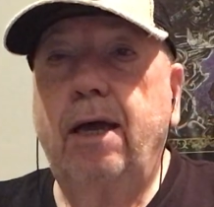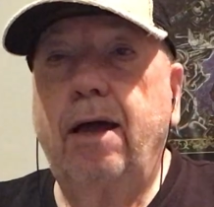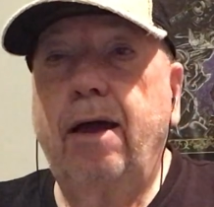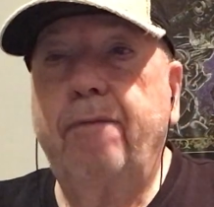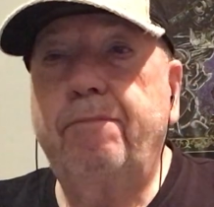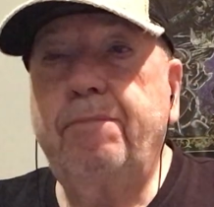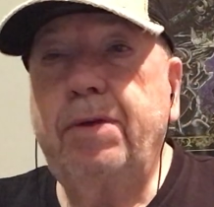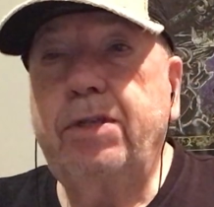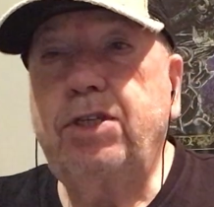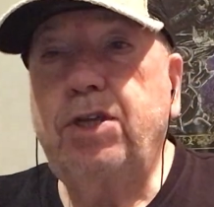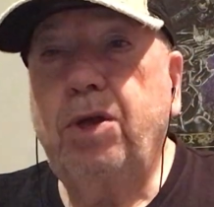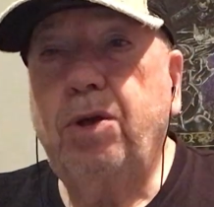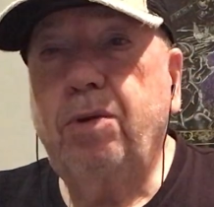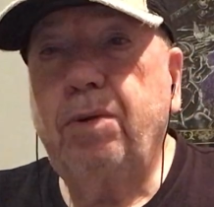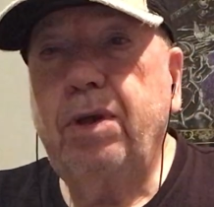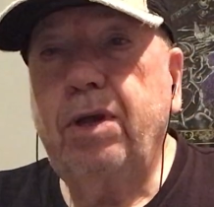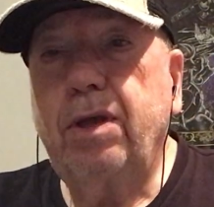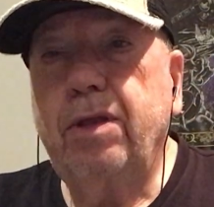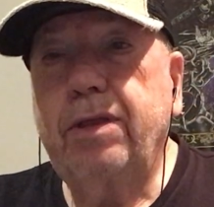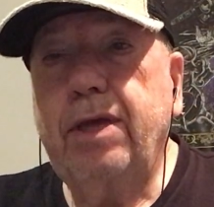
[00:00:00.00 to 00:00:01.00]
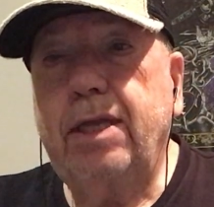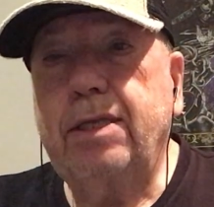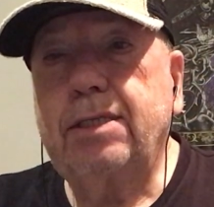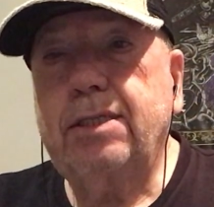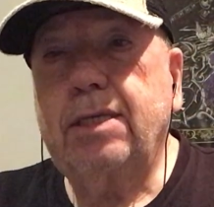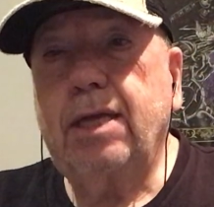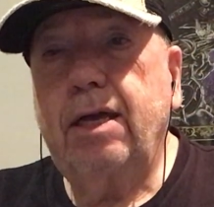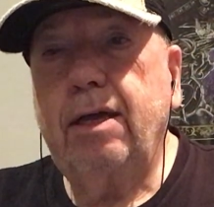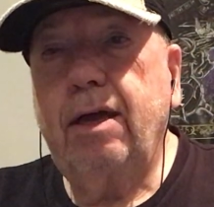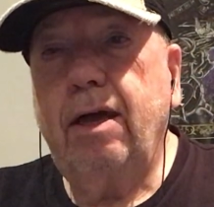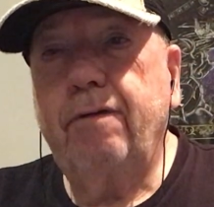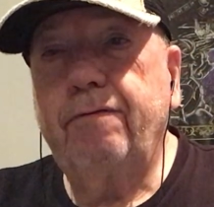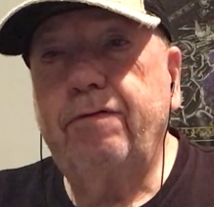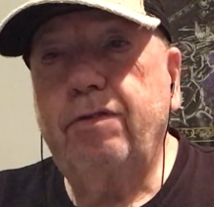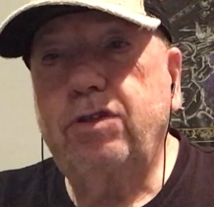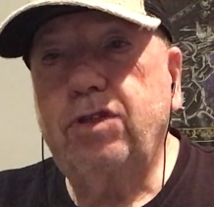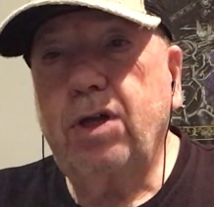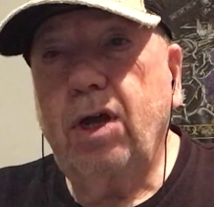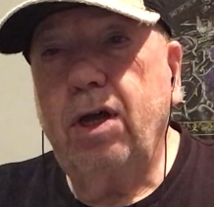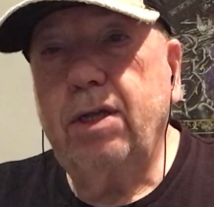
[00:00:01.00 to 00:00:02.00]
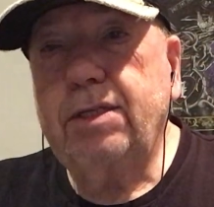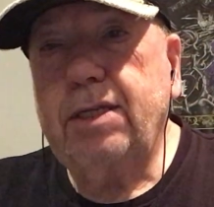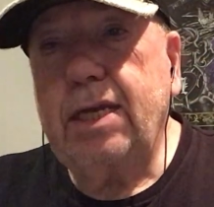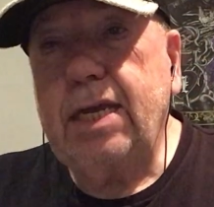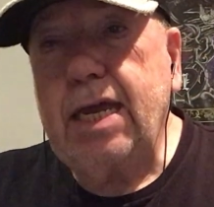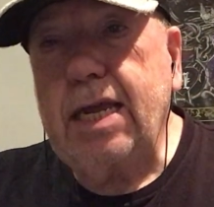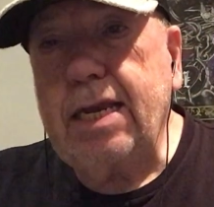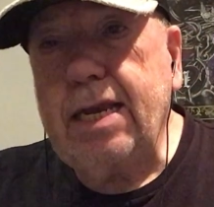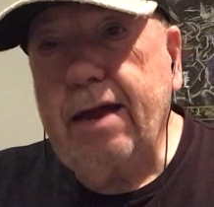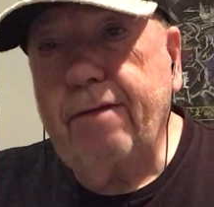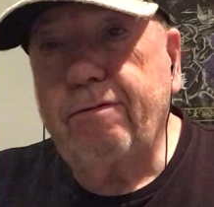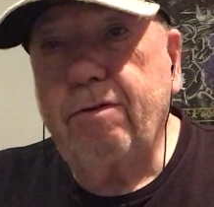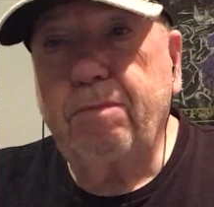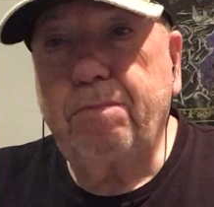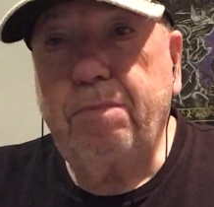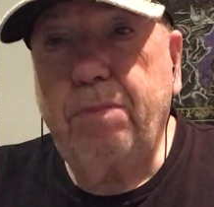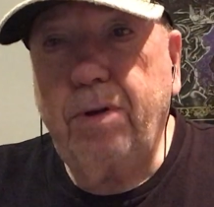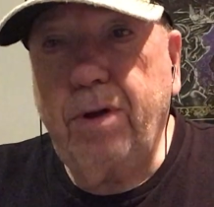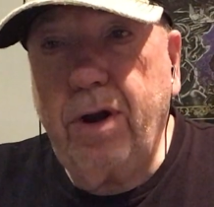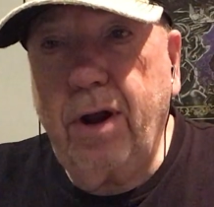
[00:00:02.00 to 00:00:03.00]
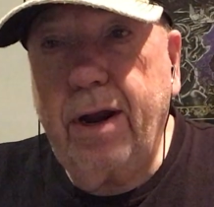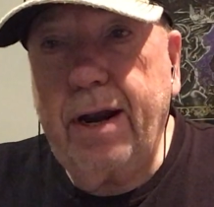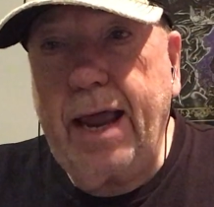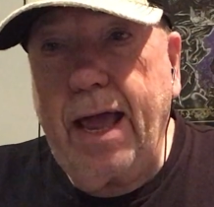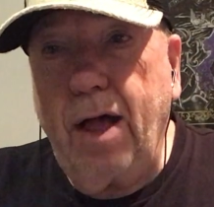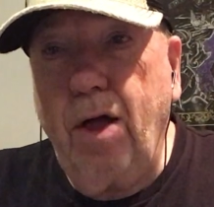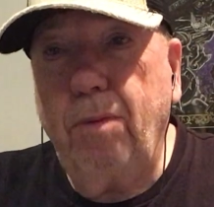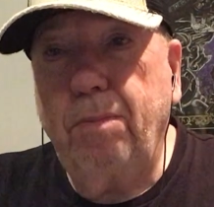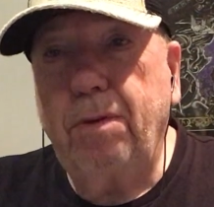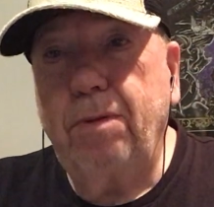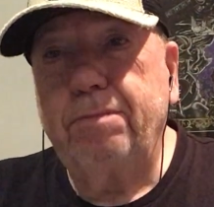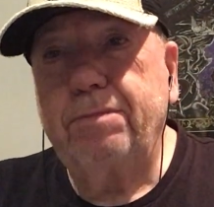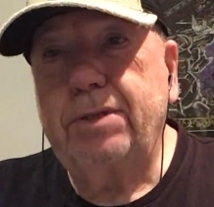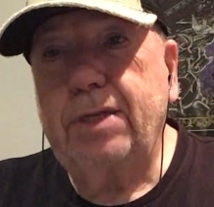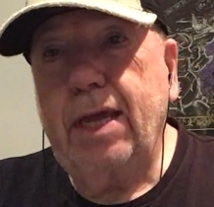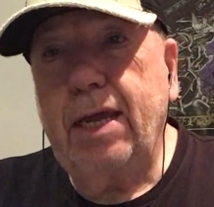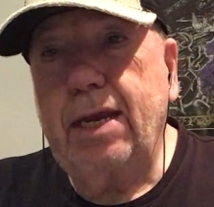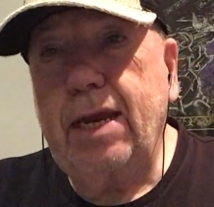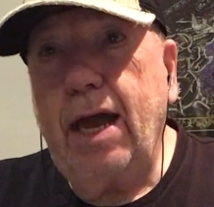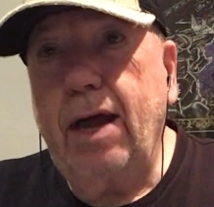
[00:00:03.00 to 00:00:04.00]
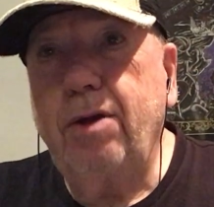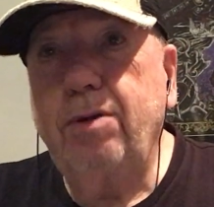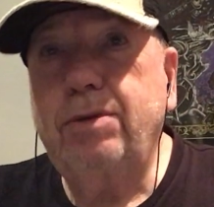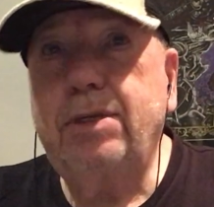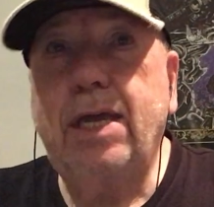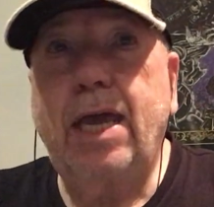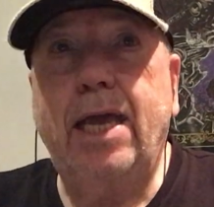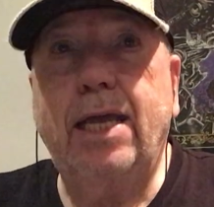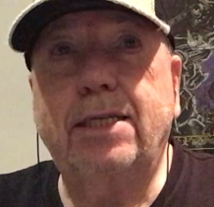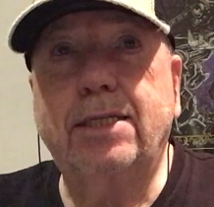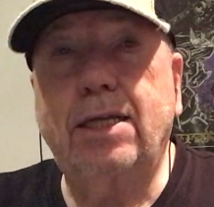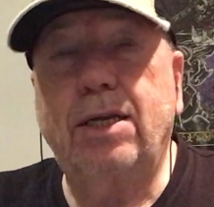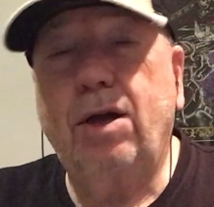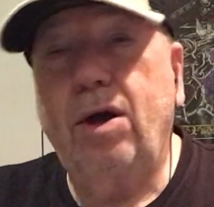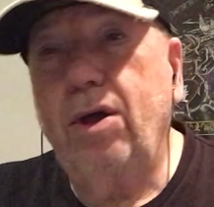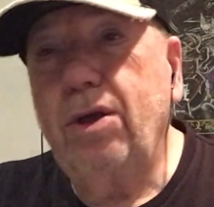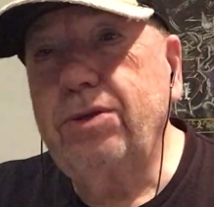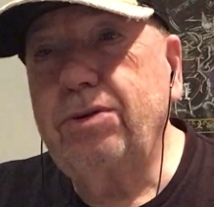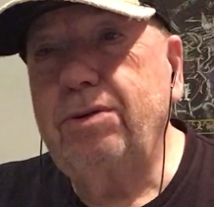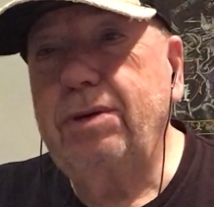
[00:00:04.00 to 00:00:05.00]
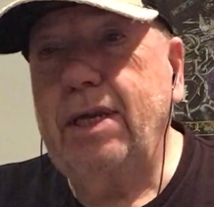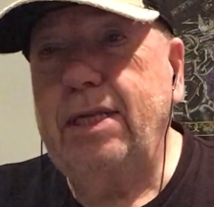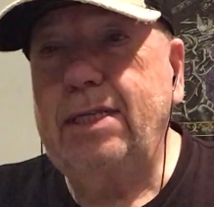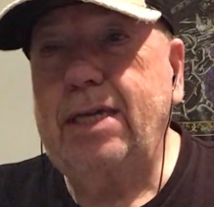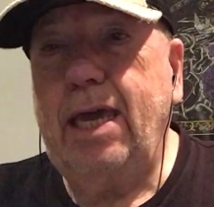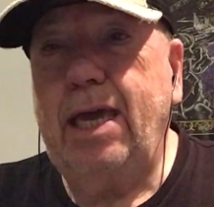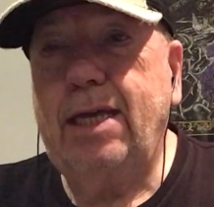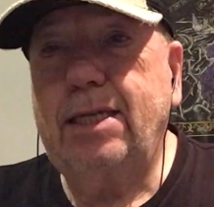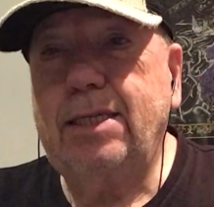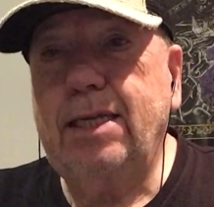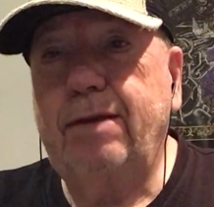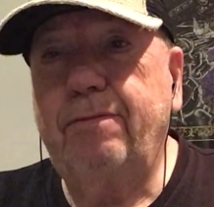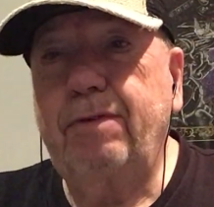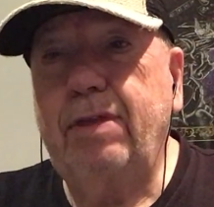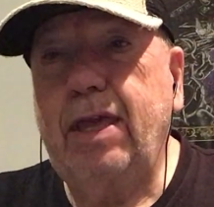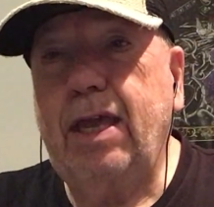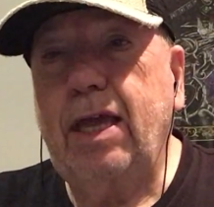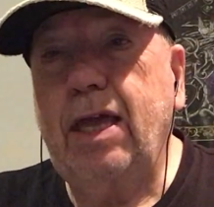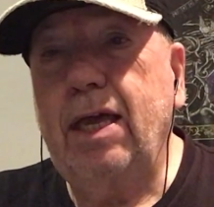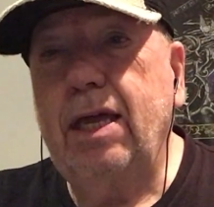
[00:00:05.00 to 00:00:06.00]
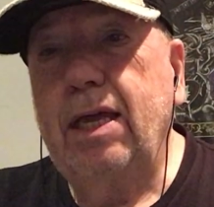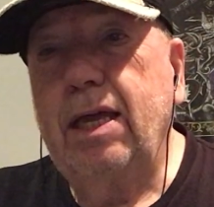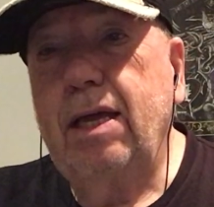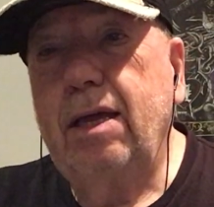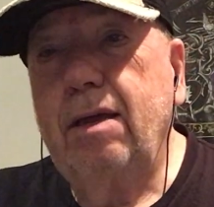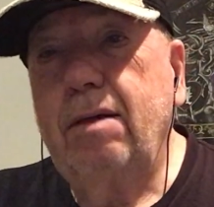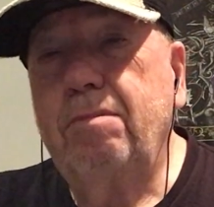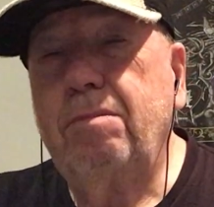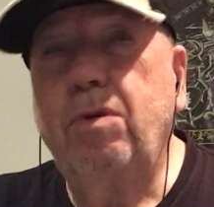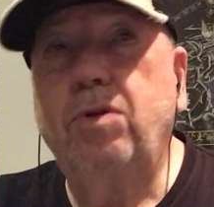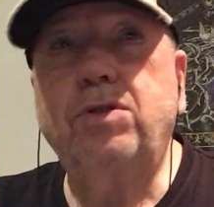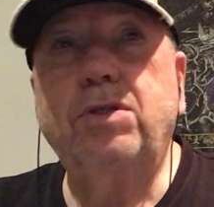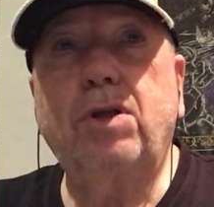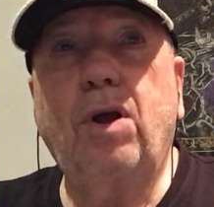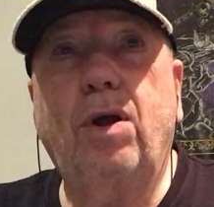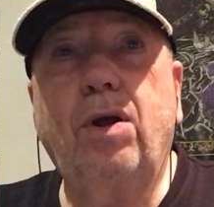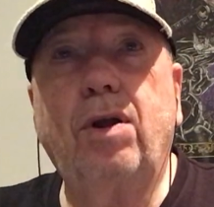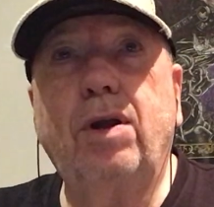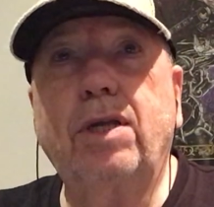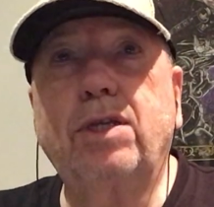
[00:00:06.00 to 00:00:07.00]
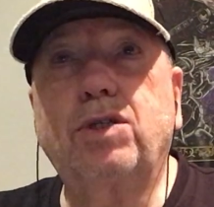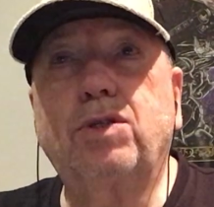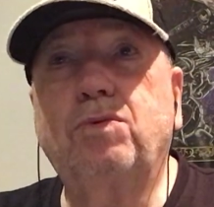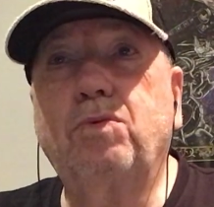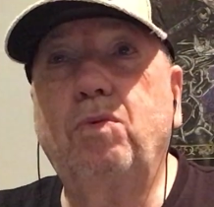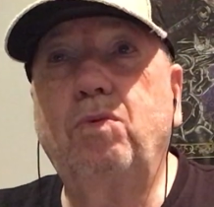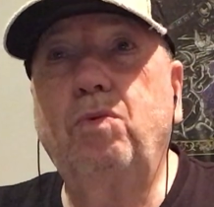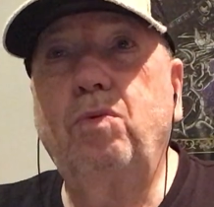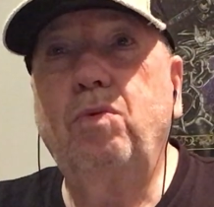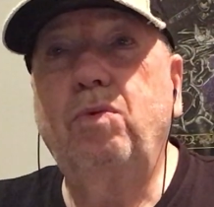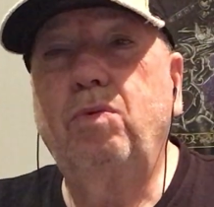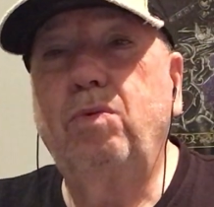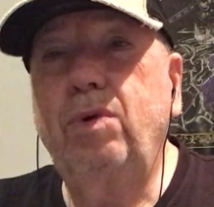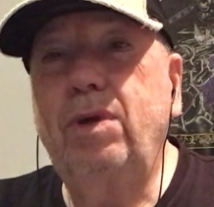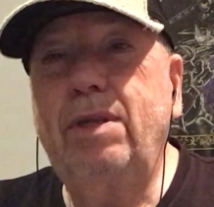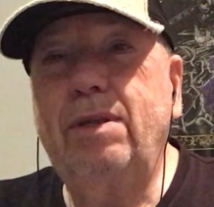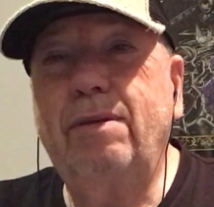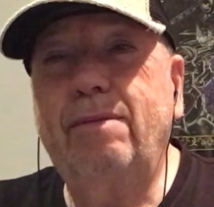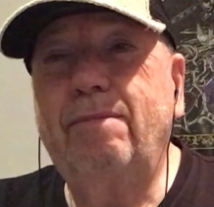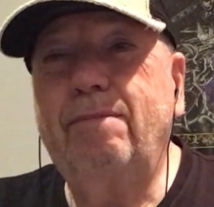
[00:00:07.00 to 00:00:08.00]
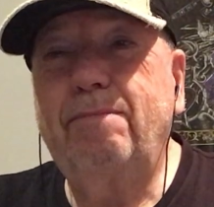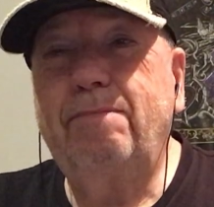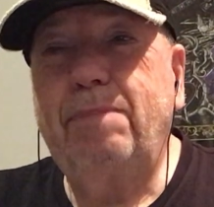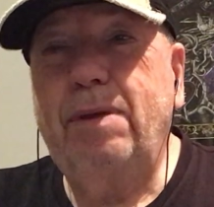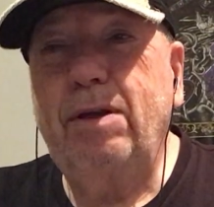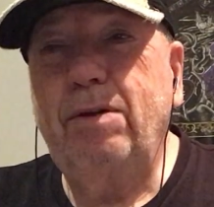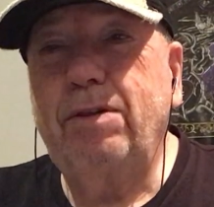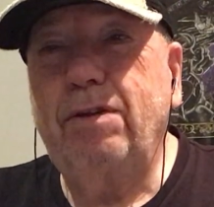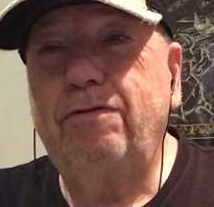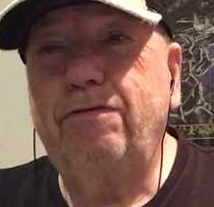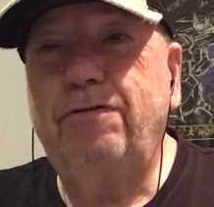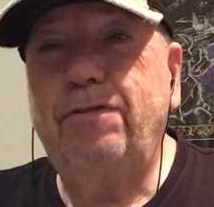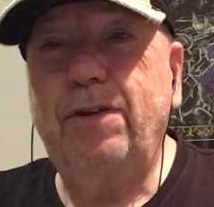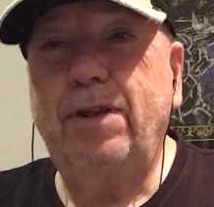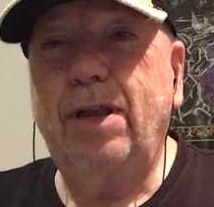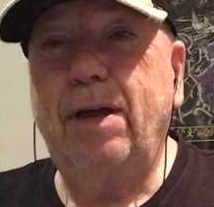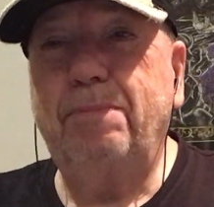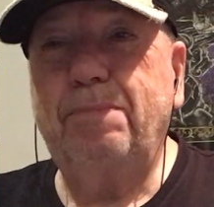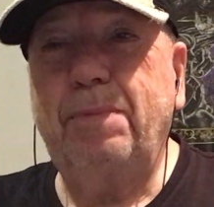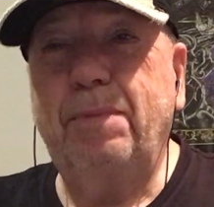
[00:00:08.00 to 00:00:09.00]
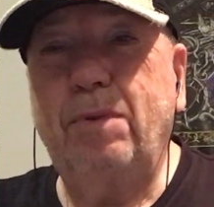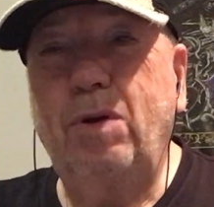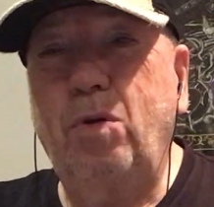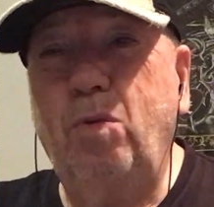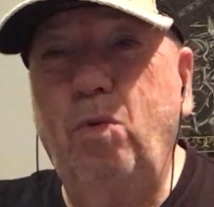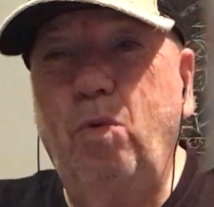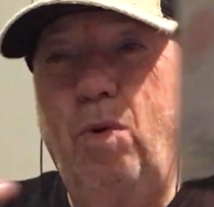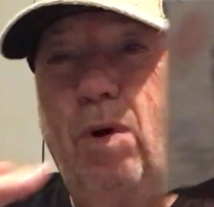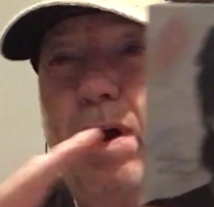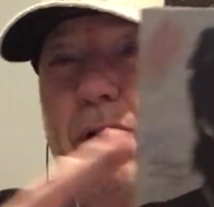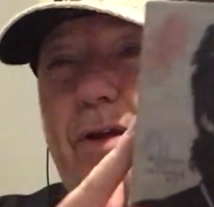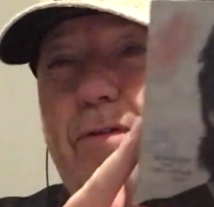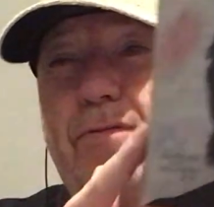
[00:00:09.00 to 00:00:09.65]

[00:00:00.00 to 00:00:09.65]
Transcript: of material that's of songs that he never put on albums and outtakes and alternate takes and everything. Most artists wouldn't be able to fill up one